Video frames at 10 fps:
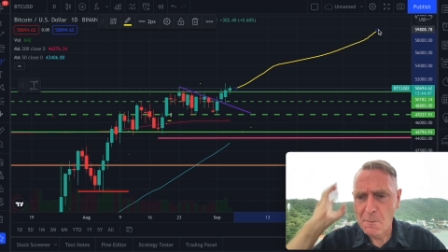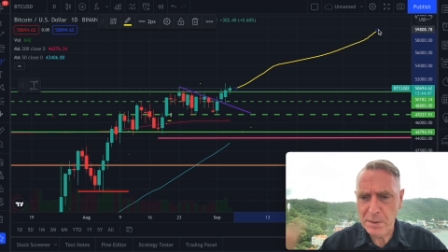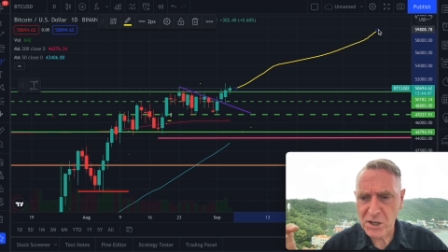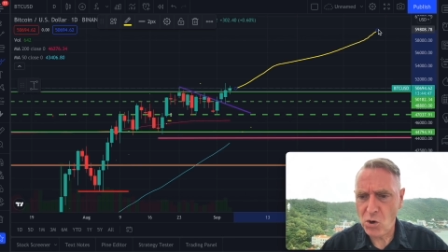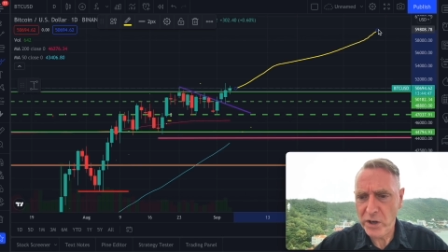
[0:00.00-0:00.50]

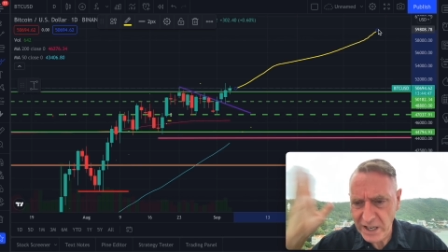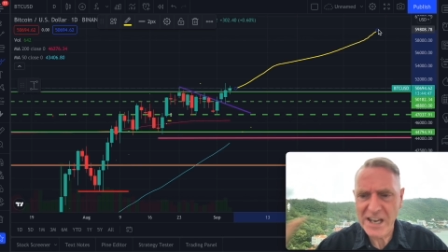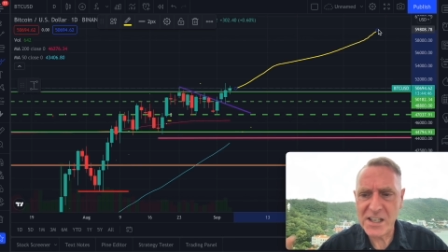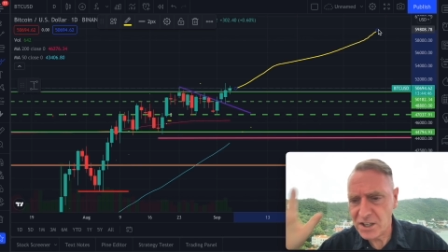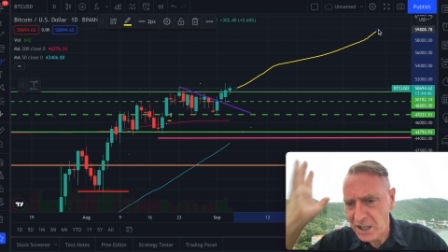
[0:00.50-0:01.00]
Bitcoin
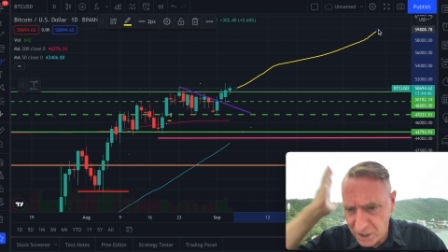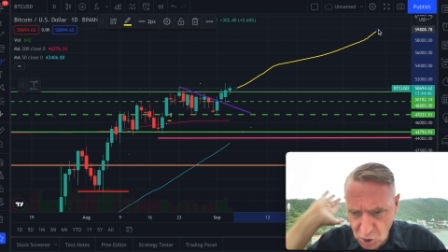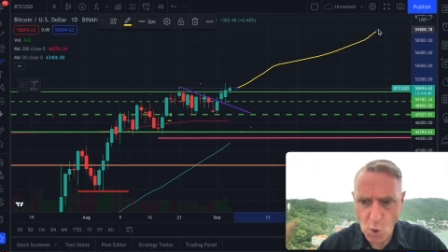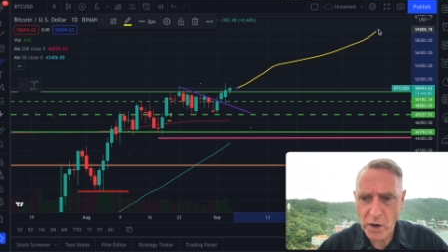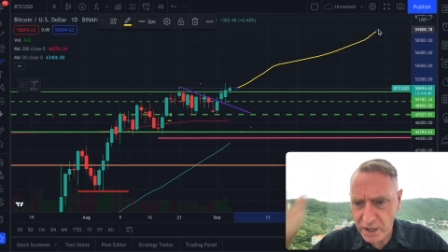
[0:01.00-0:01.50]
is
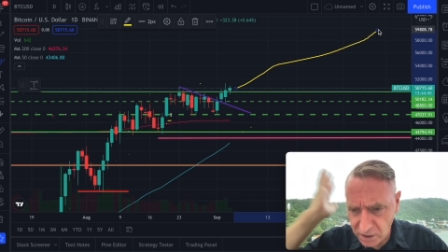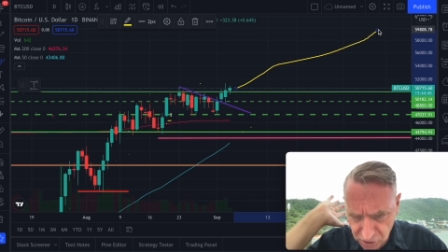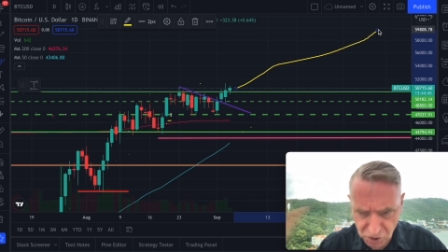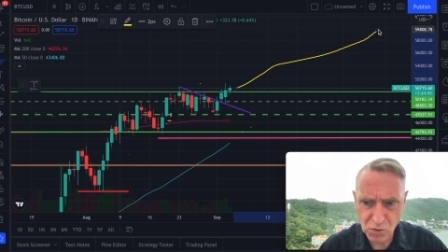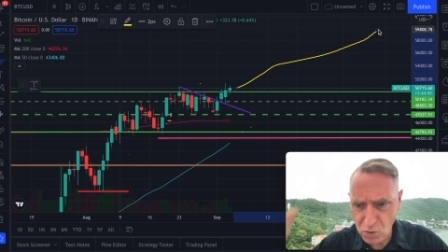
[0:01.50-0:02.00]
going
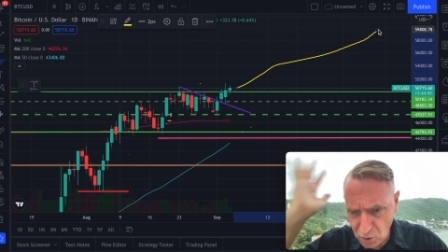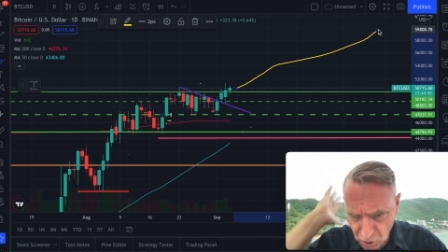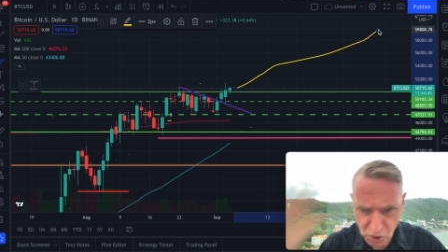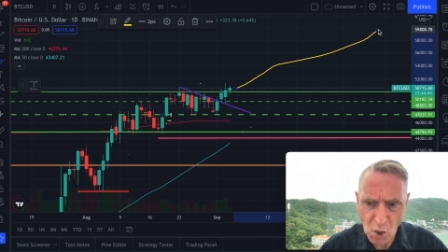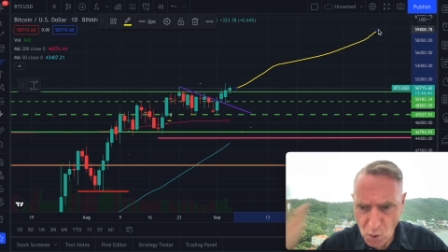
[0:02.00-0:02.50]
to
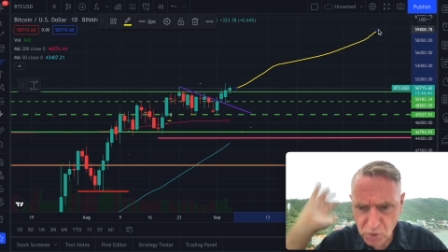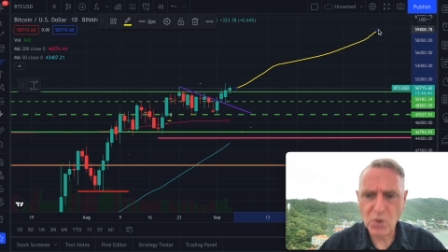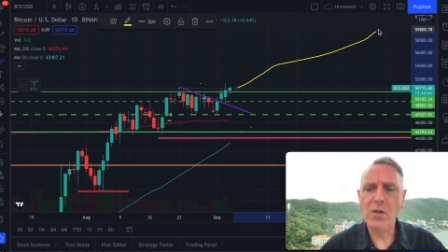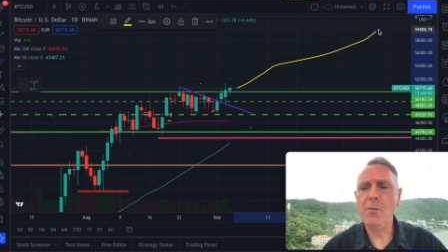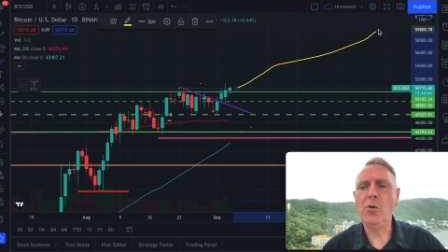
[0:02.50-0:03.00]
go to
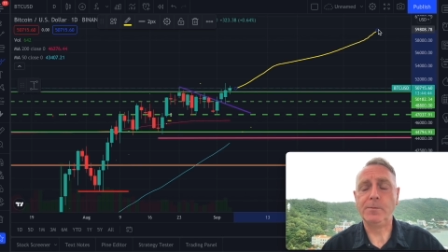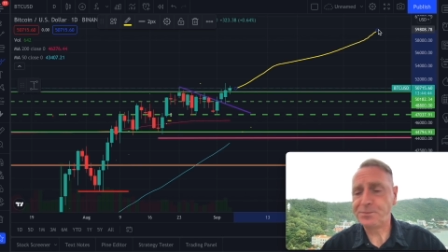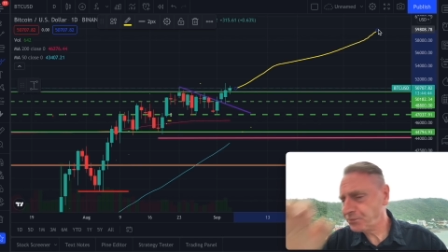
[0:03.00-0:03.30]
the moon.